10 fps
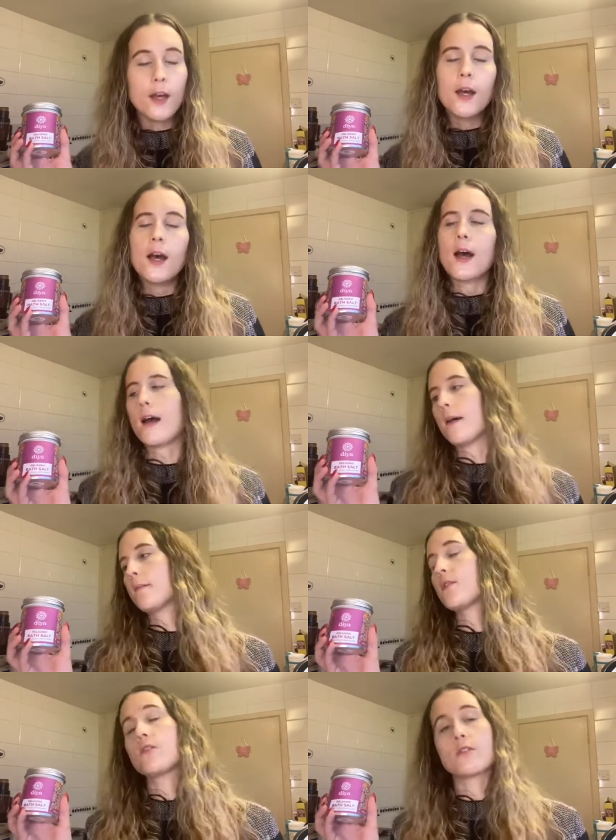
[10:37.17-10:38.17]
It's
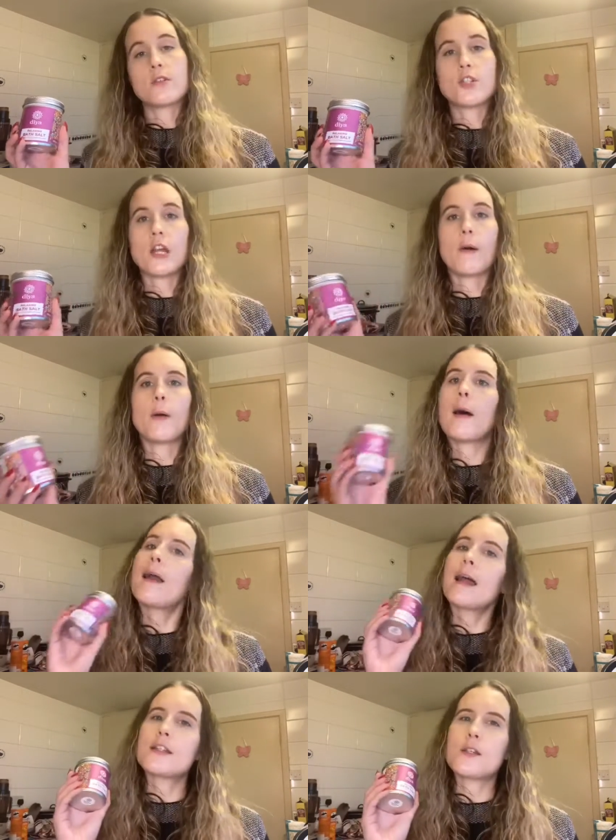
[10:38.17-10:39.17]
just a shower, but I
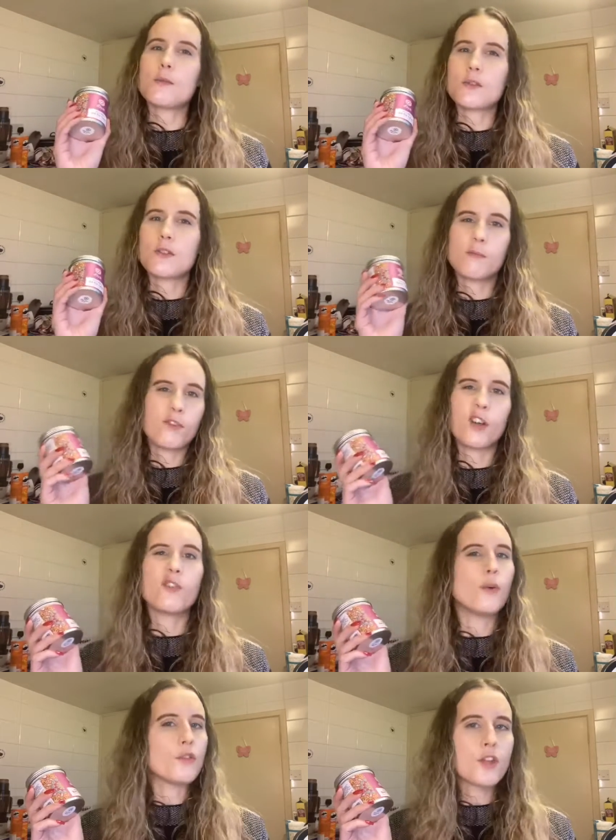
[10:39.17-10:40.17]
like to use them for
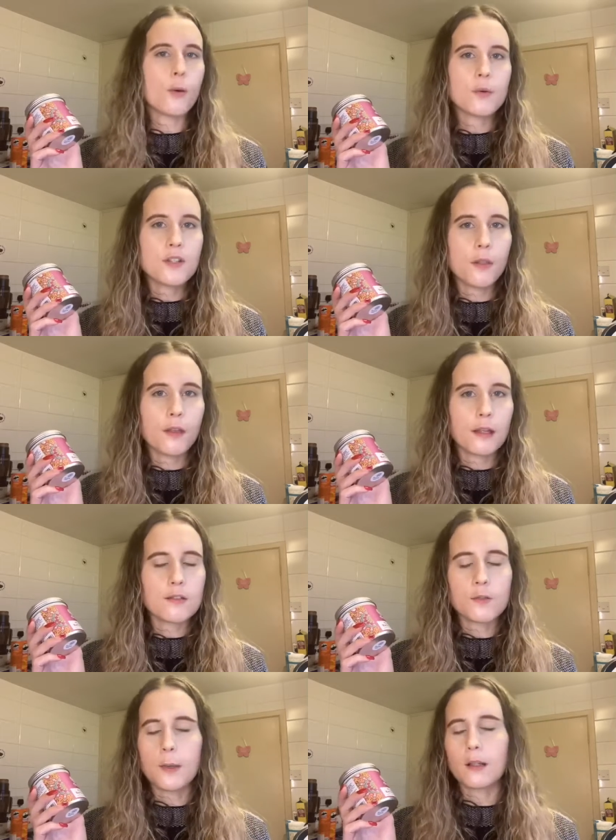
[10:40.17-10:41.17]
foot soaks and things as
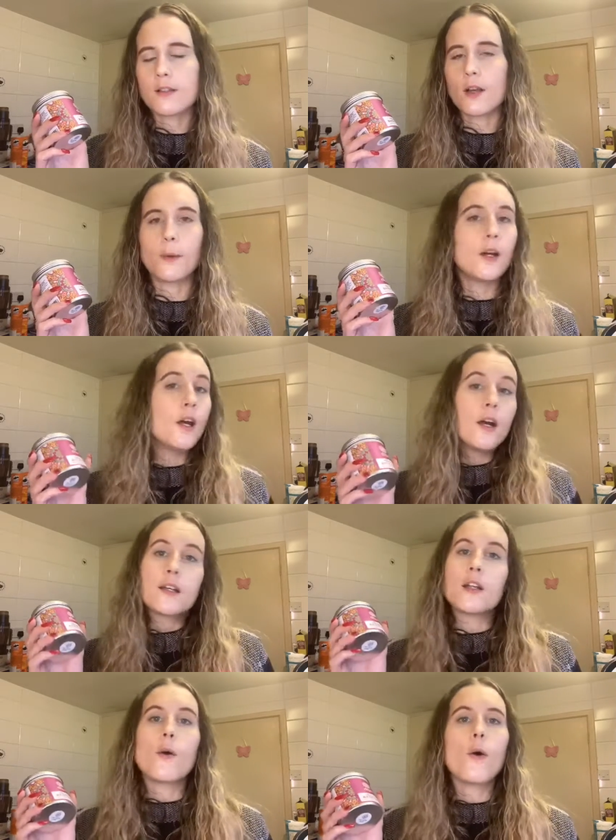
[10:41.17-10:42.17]
well. So, you
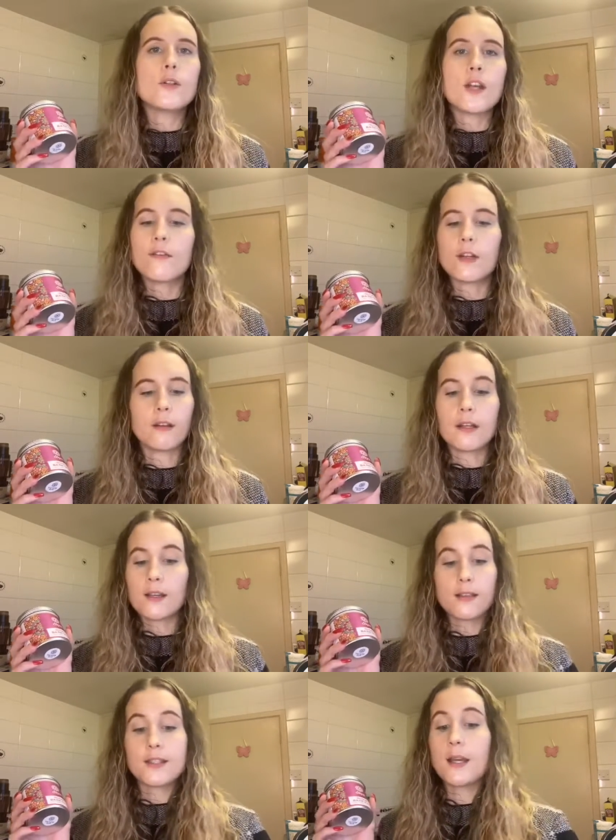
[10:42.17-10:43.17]
know, definitely
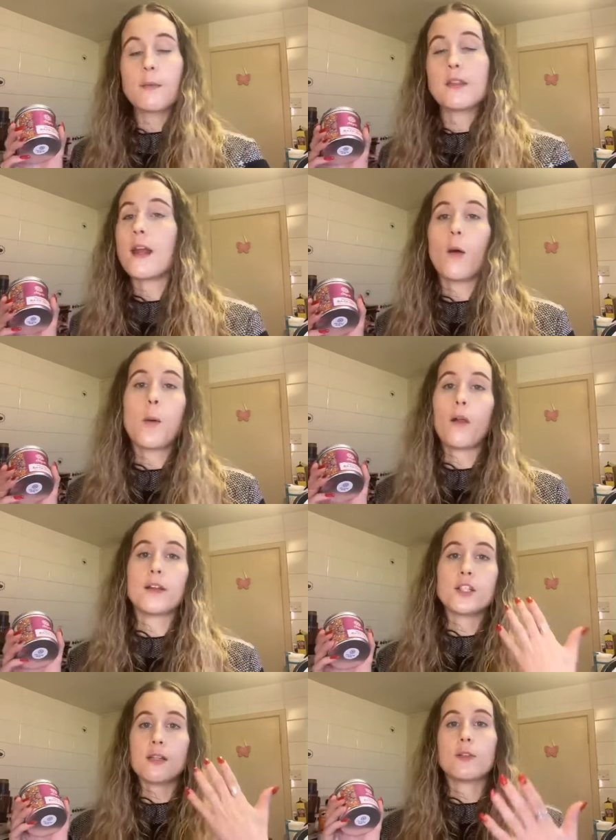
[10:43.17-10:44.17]
the same with the nail polish.
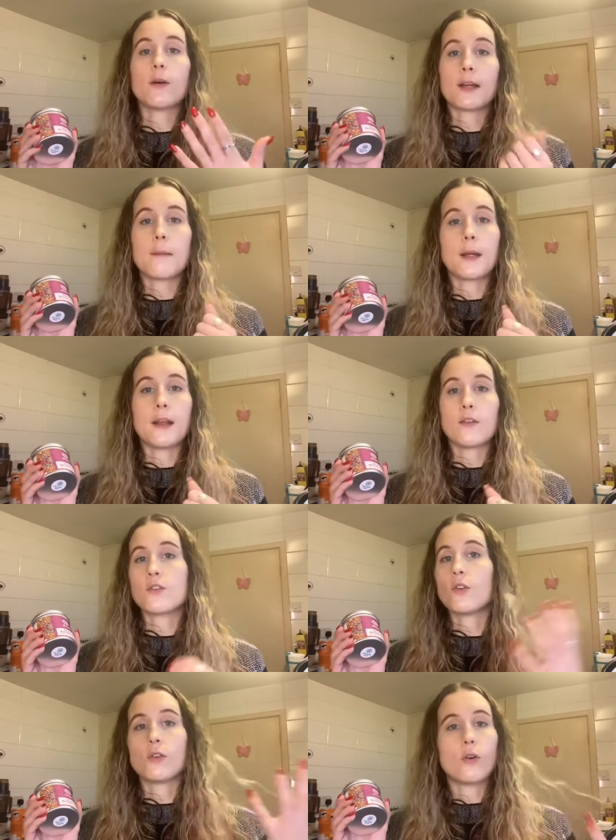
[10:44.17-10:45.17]
Even though I get my nails
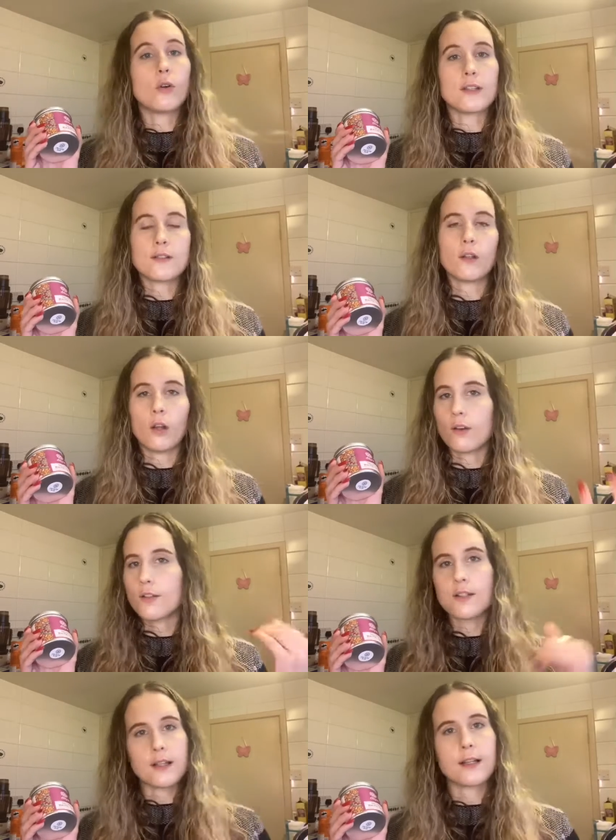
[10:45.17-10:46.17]
done, all is not lost
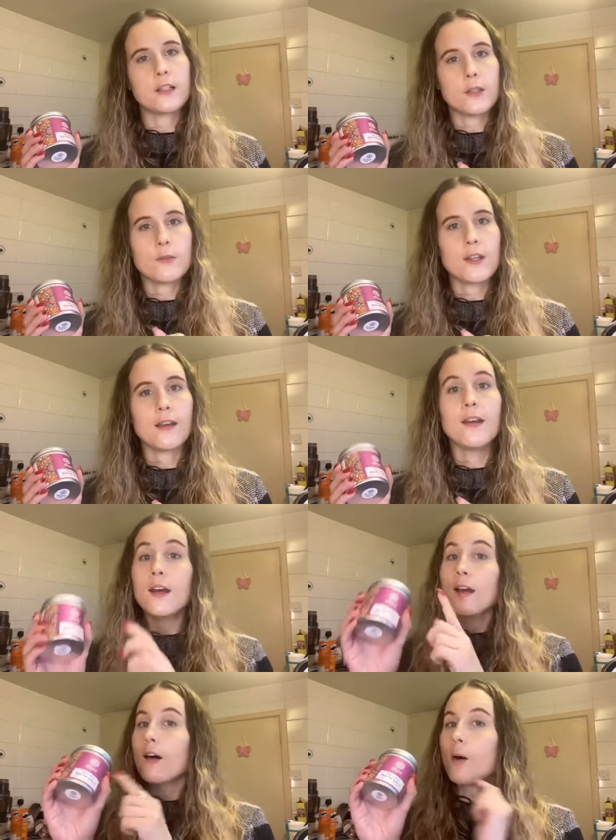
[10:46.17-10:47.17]
because I can use it
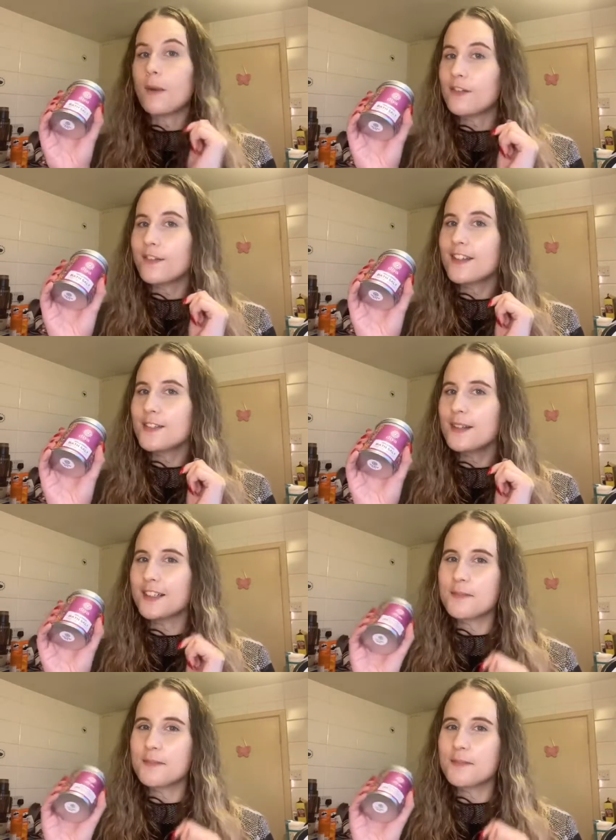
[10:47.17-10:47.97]
on my feet as well.